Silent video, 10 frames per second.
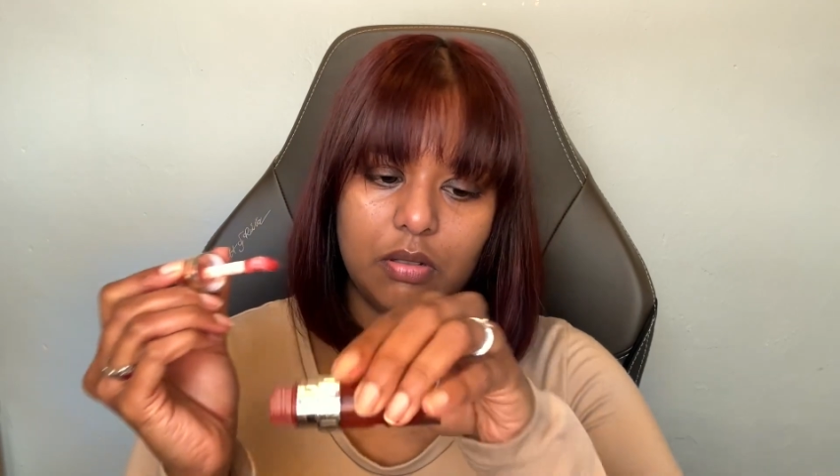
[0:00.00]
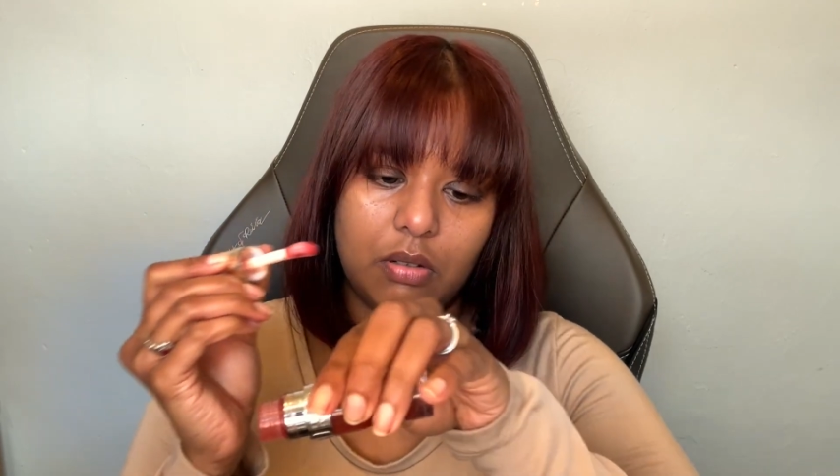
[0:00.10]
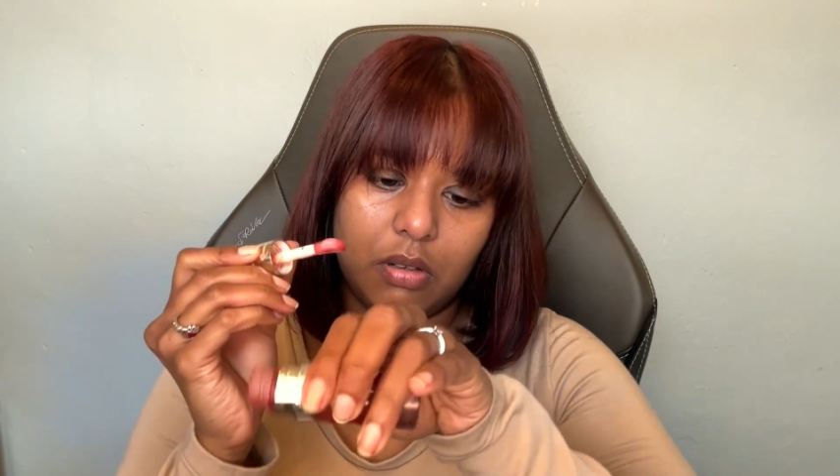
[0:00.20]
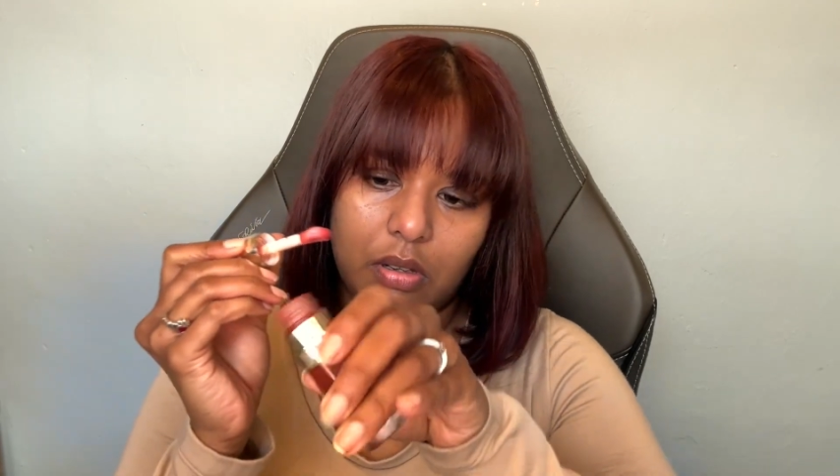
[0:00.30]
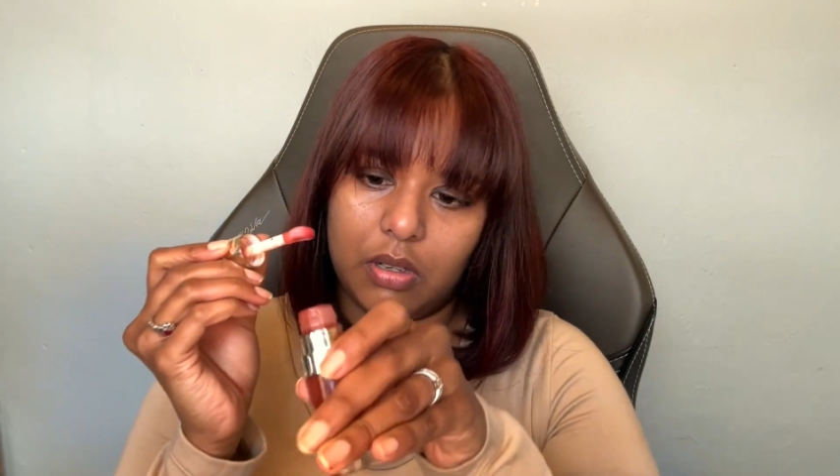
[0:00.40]

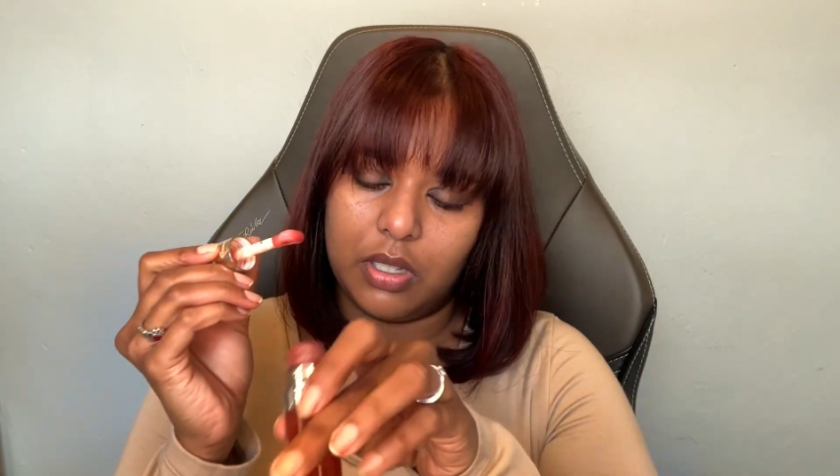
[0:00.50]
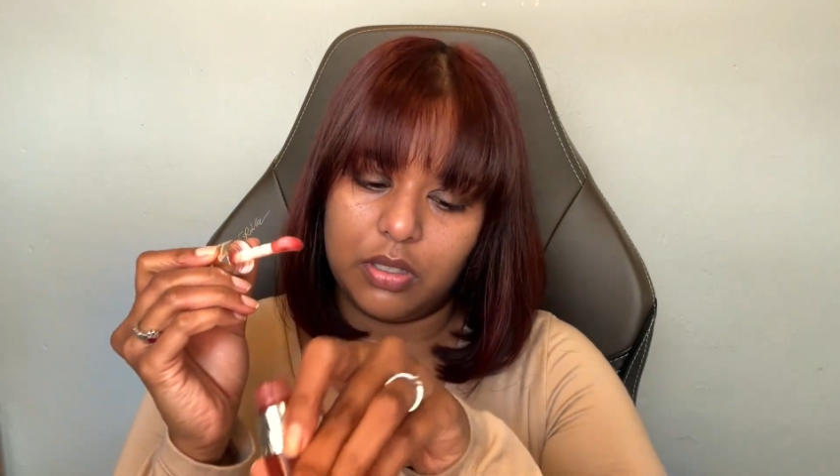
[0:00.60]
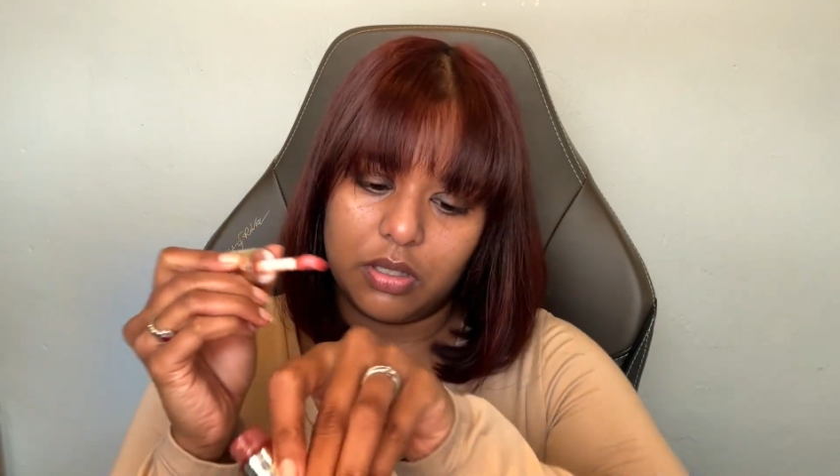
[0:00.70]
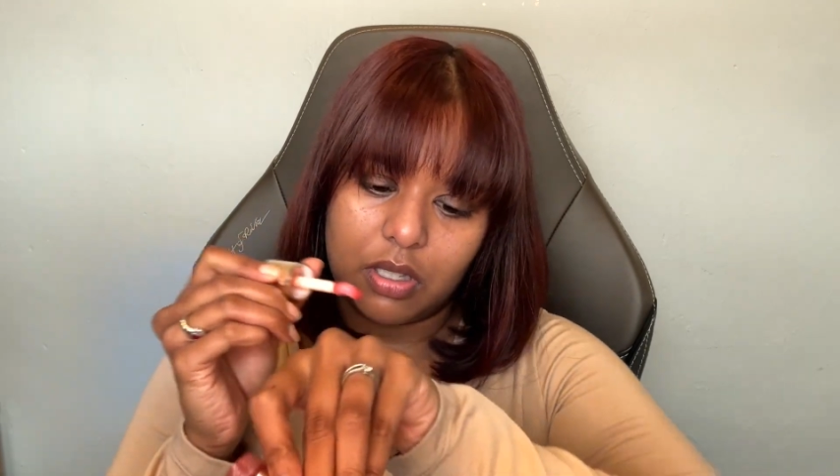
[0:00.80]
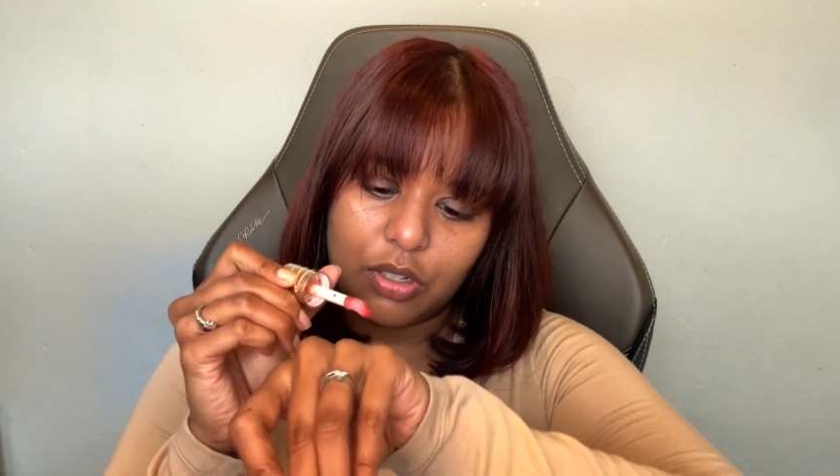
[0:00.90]
oh, it's
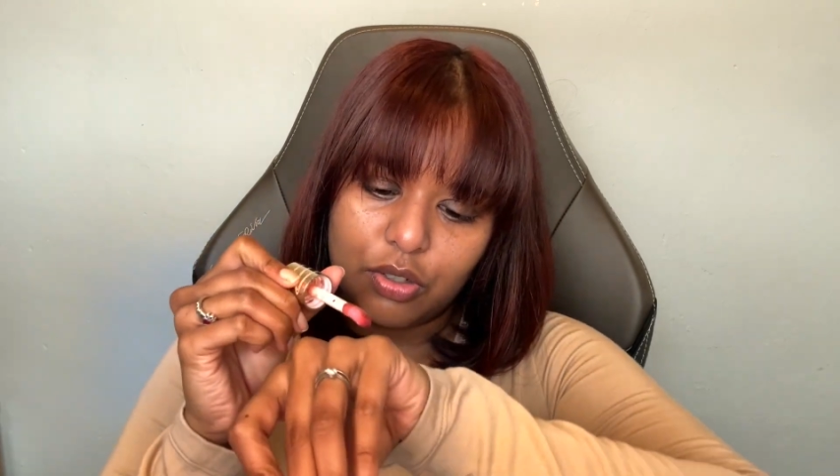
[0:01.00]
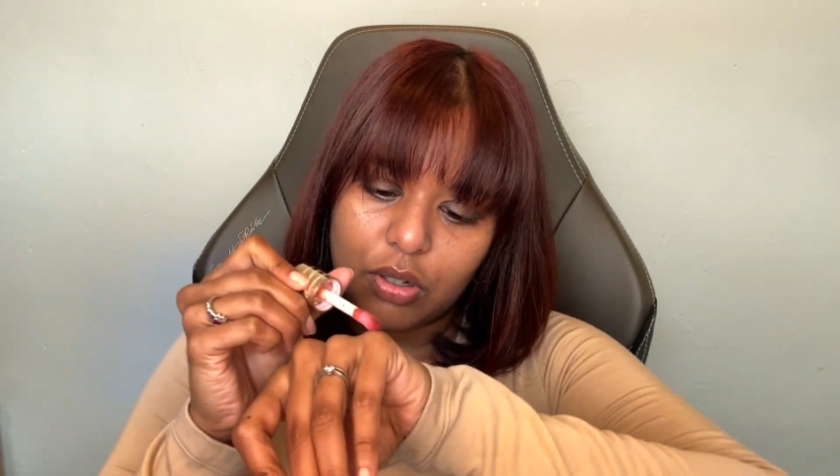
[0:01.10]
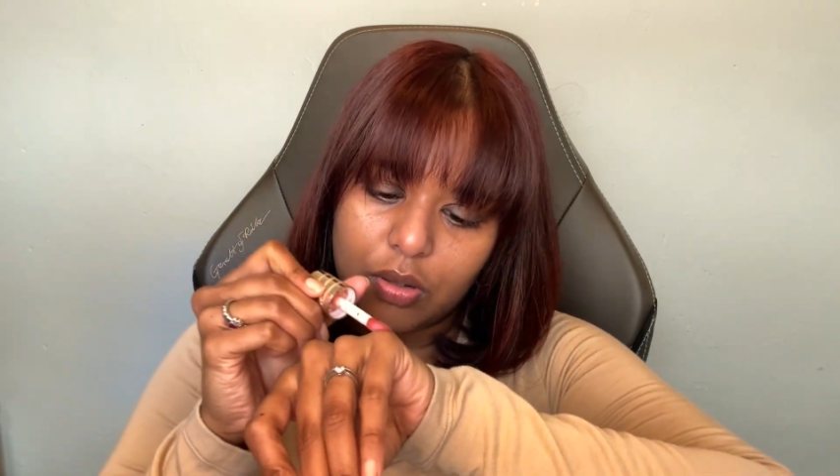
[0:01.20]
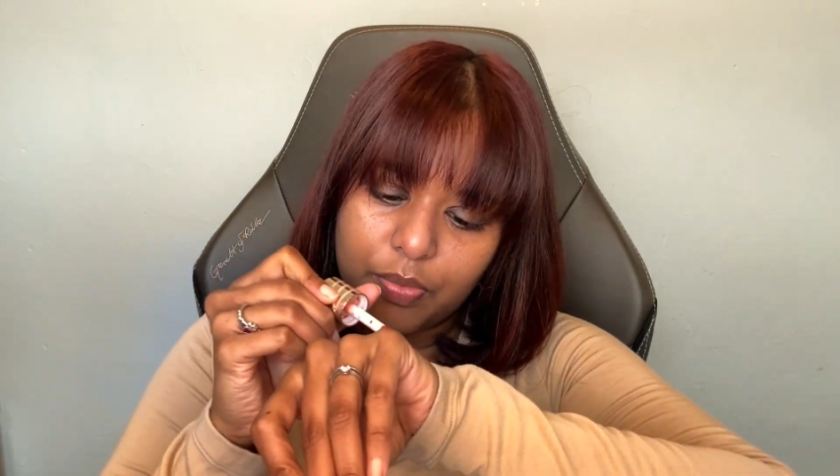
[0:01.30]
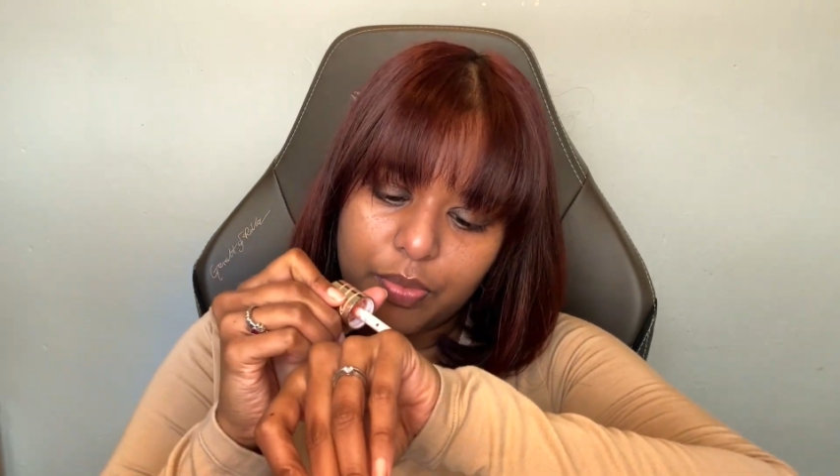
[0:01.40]
such a